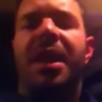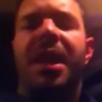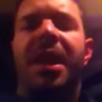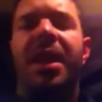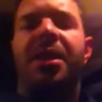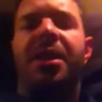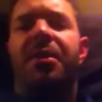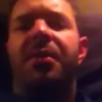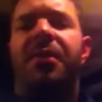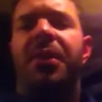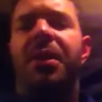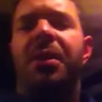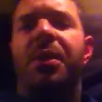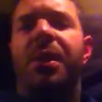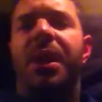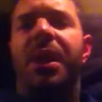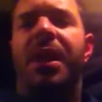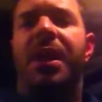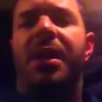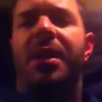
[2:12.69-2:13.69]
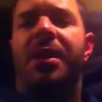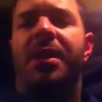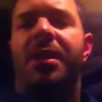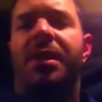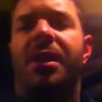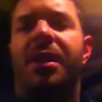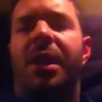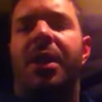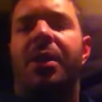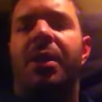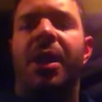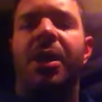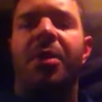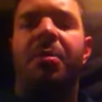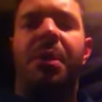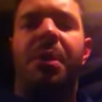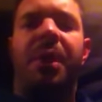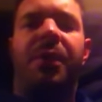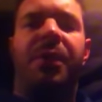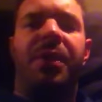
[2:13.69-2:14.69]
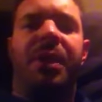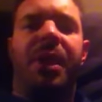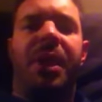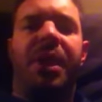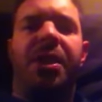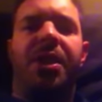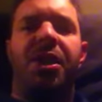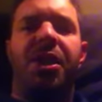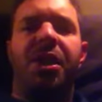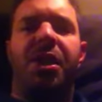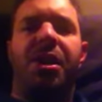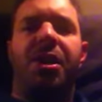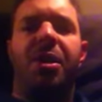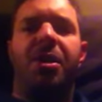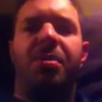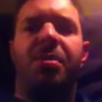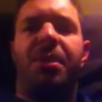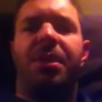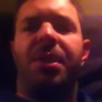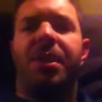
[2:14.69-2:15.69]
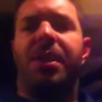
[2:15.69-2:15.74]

interviewing, and helping others get jobs.